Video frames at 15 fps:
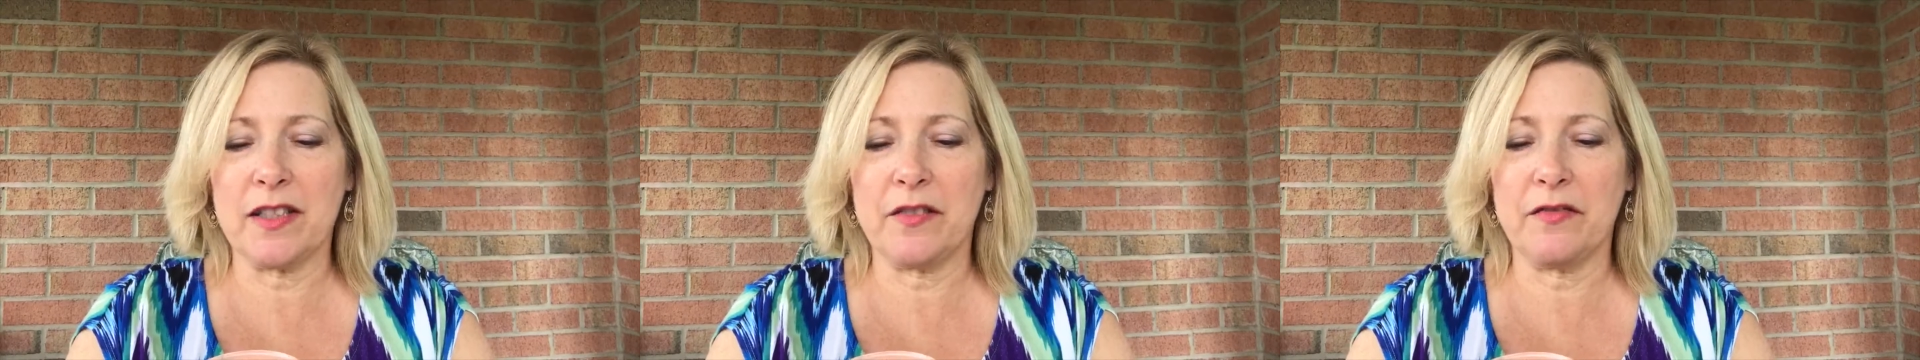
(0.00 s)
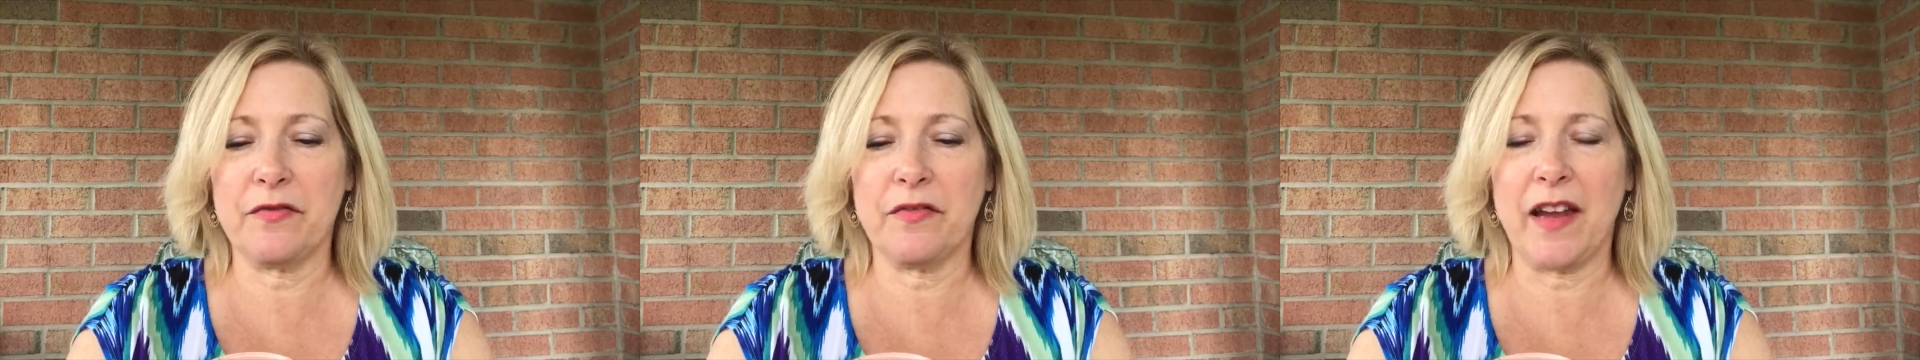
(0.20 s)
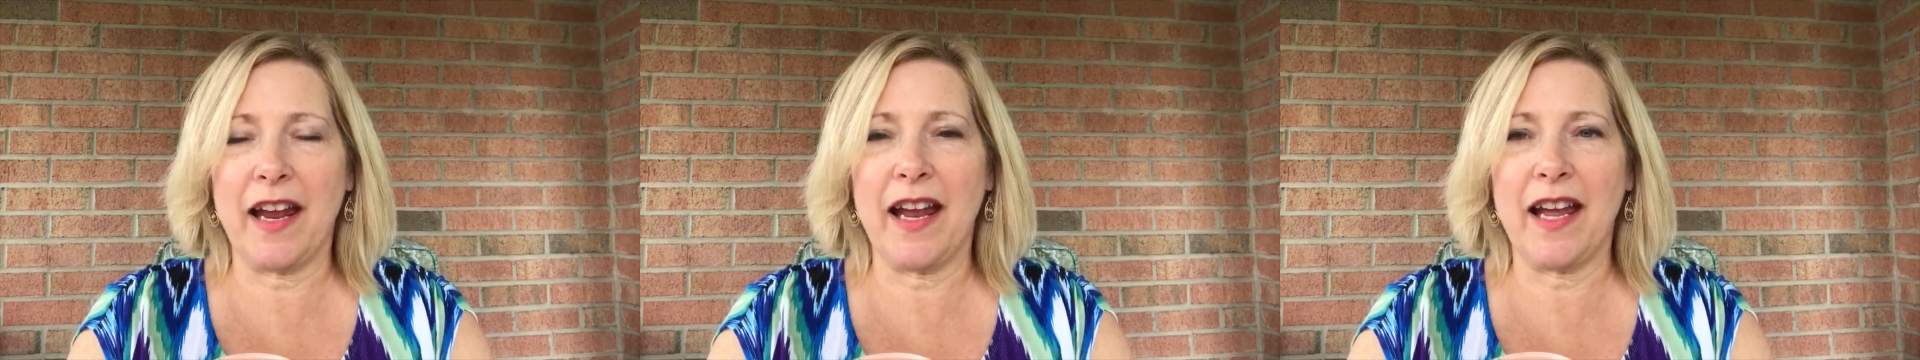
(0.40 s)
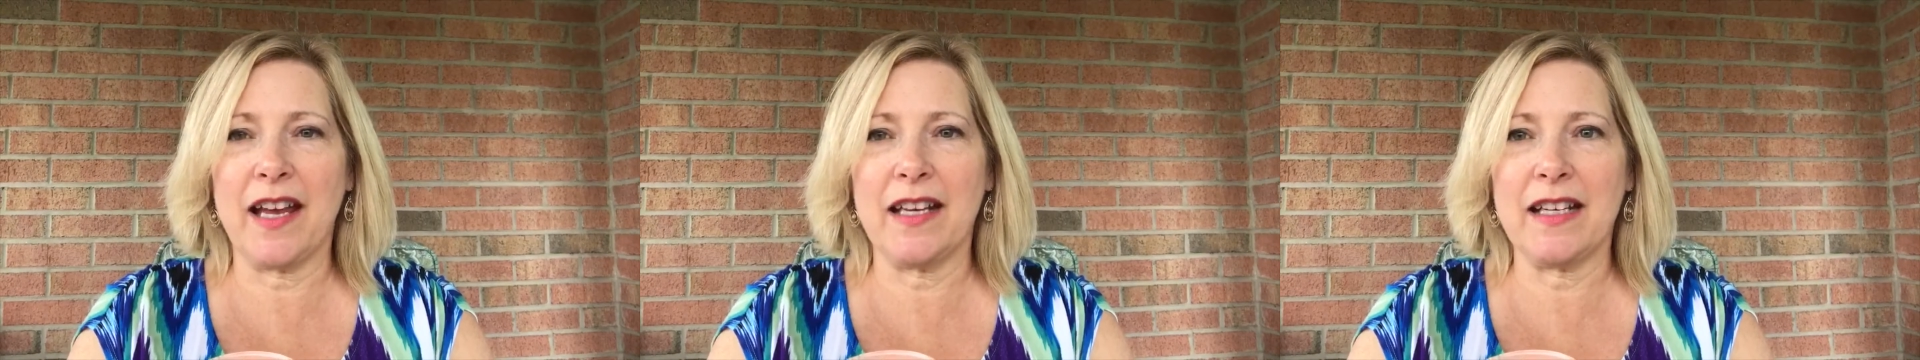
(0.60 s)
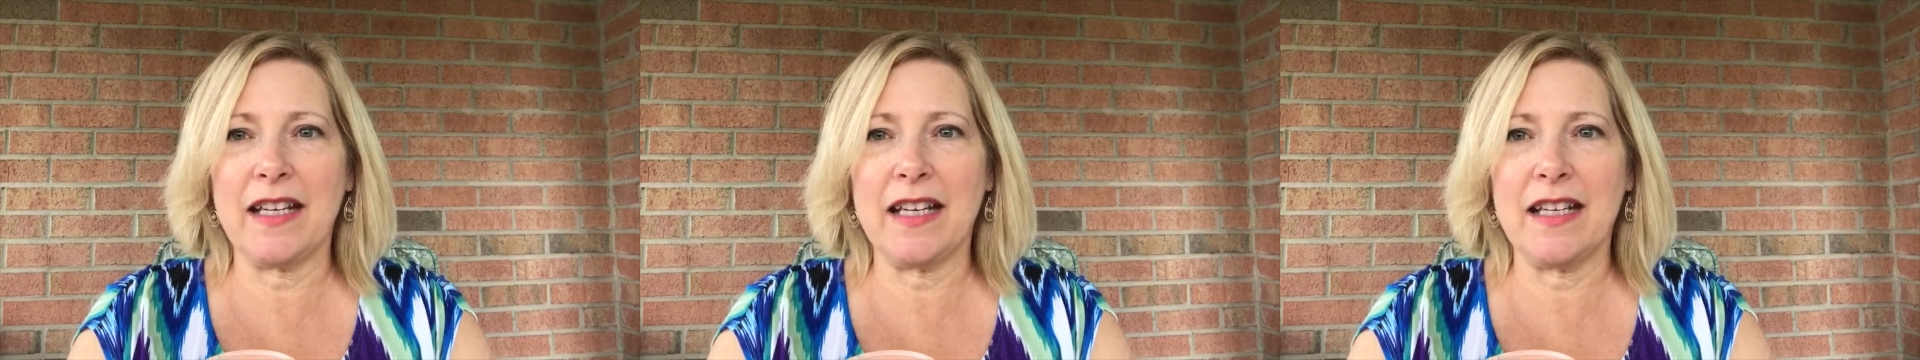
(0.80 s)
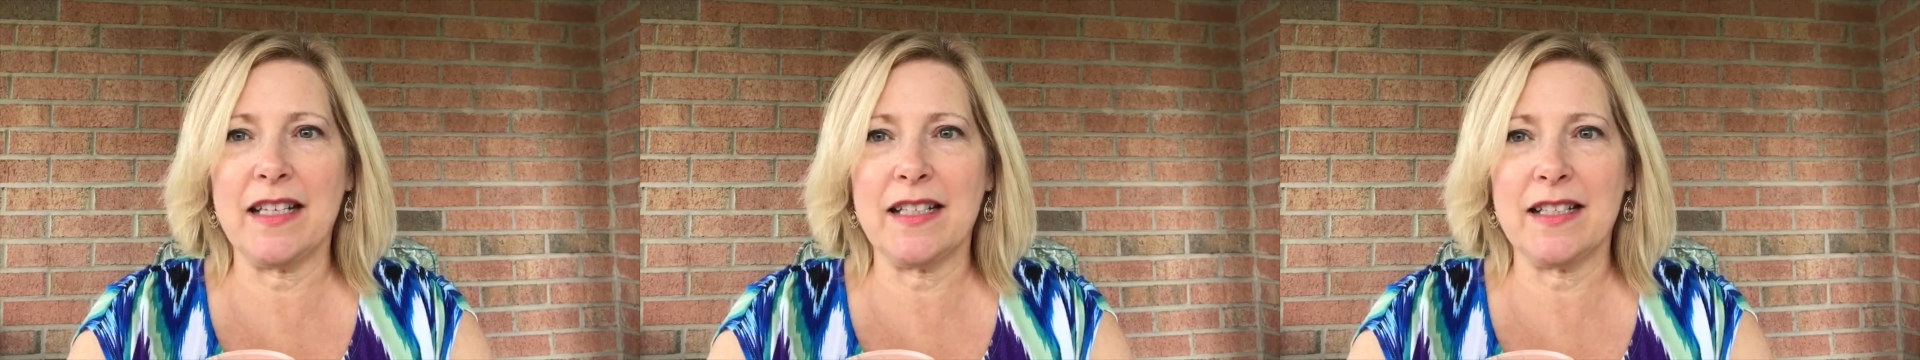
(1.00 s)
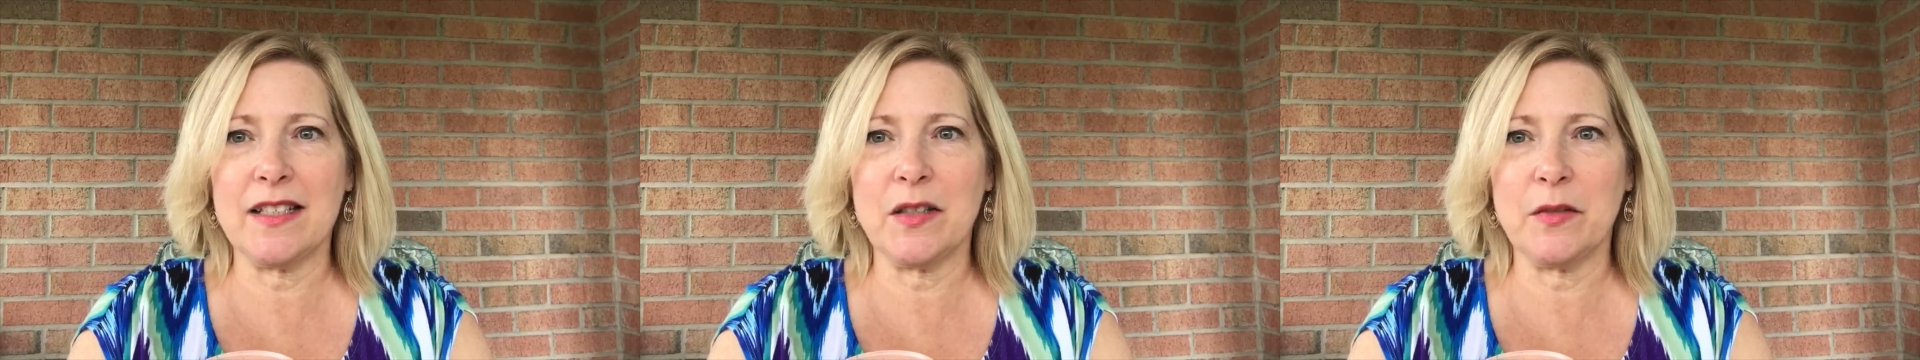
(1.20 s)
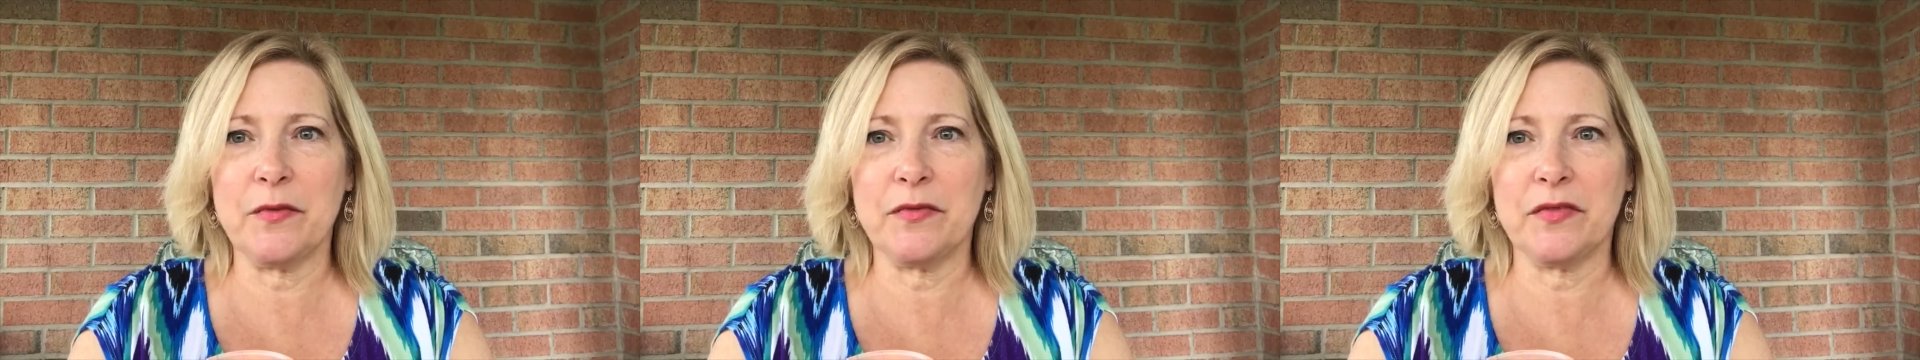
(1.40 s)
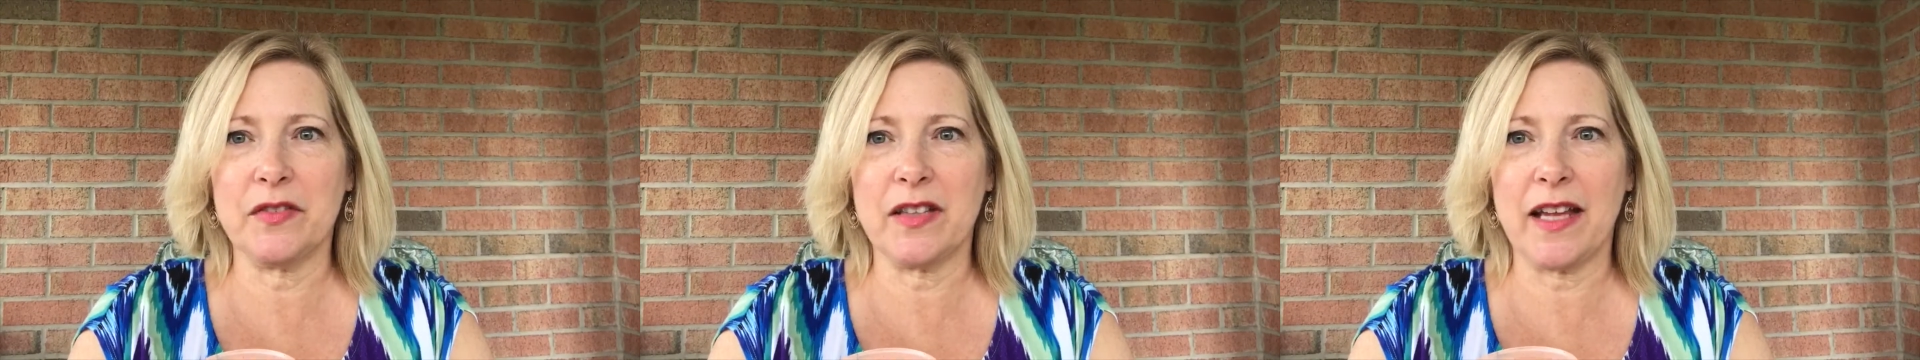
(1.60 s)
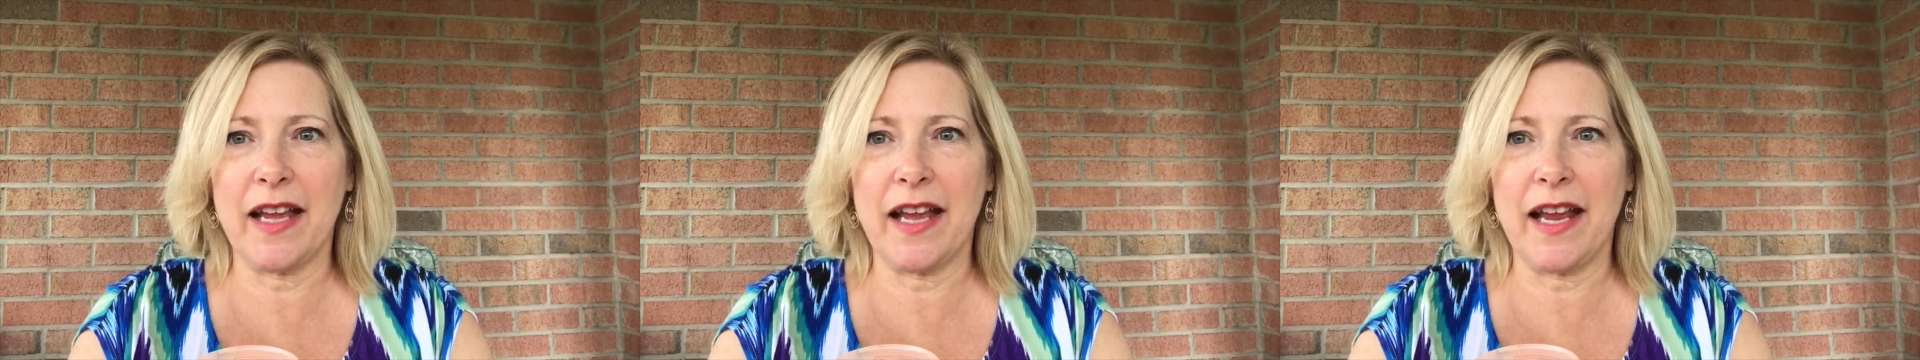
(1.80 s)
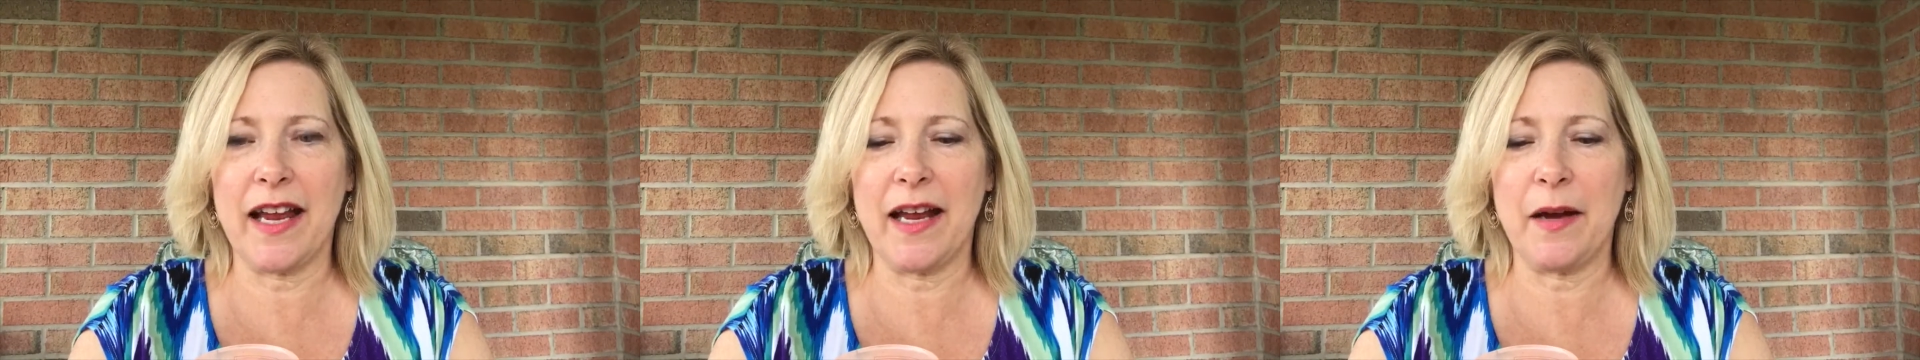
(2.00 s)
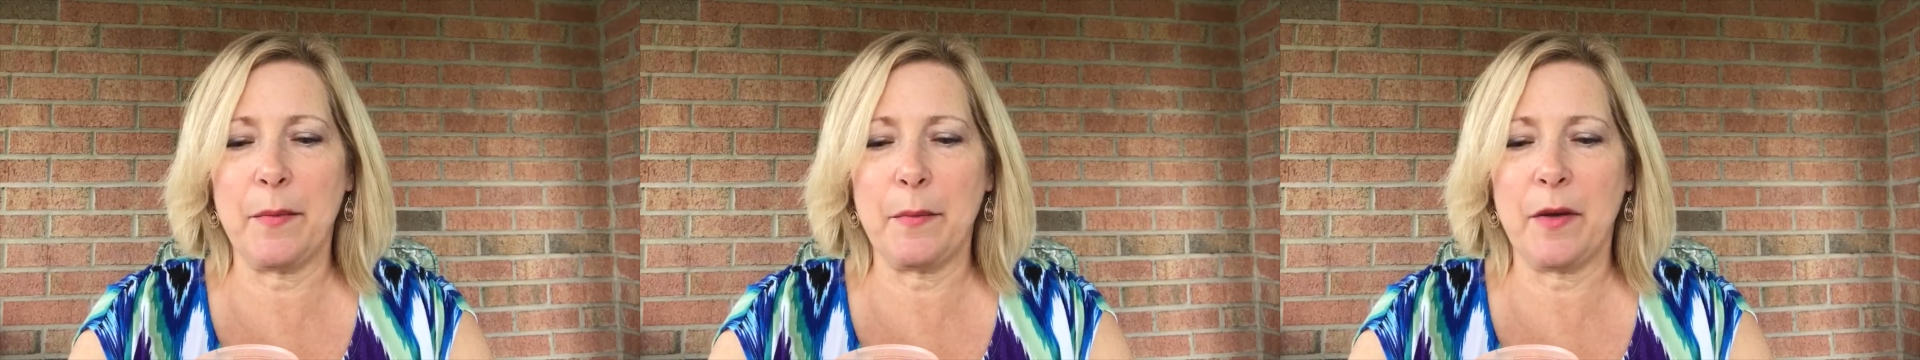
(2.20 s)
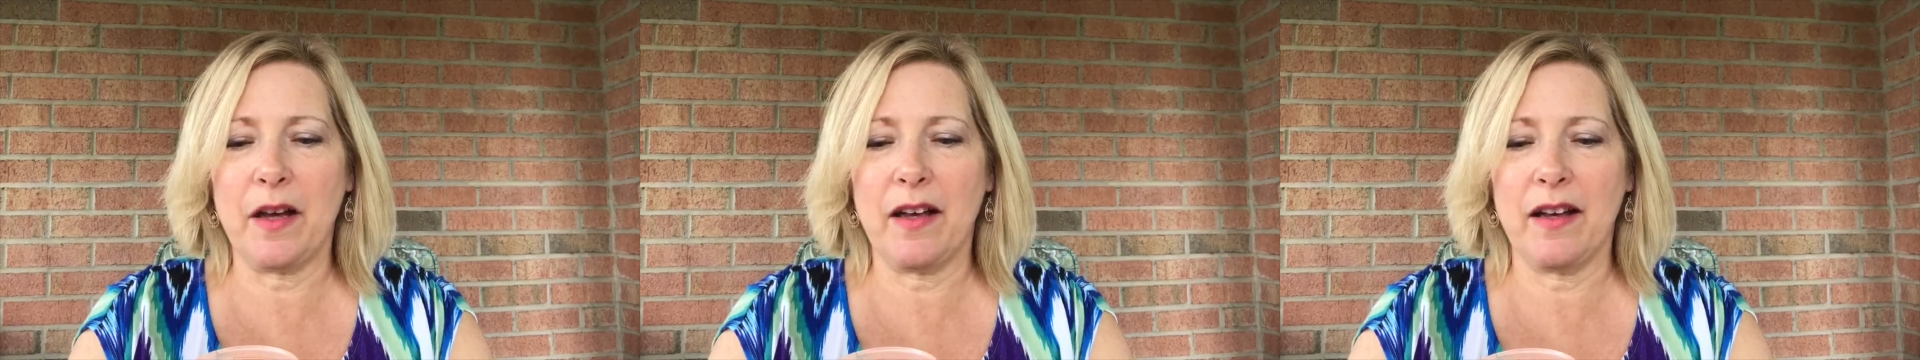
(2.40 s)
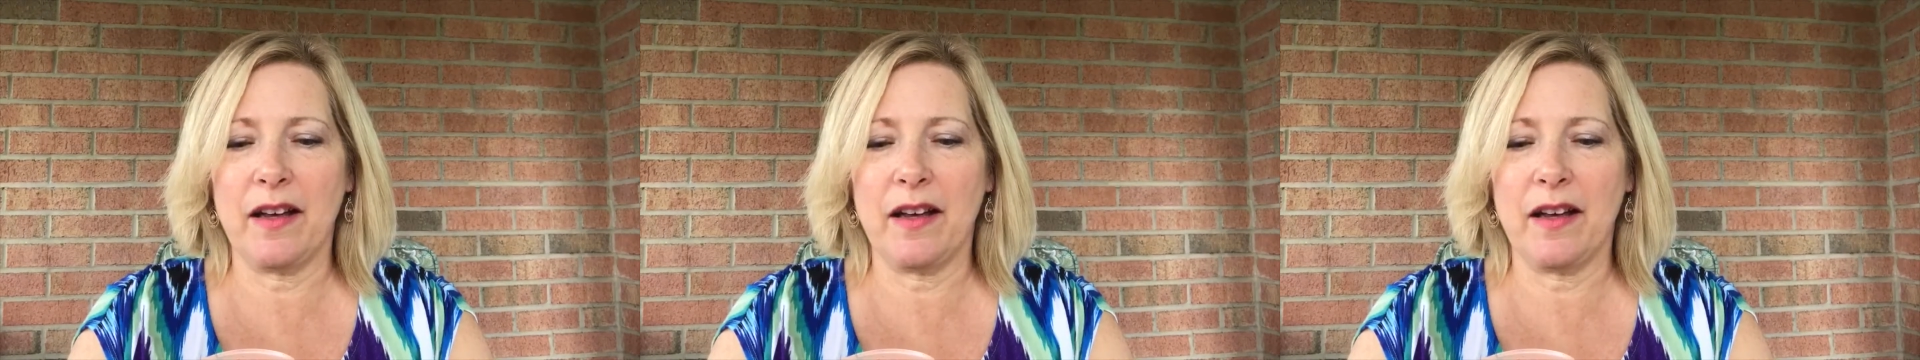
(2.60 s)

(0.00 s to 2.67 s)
to fan into flame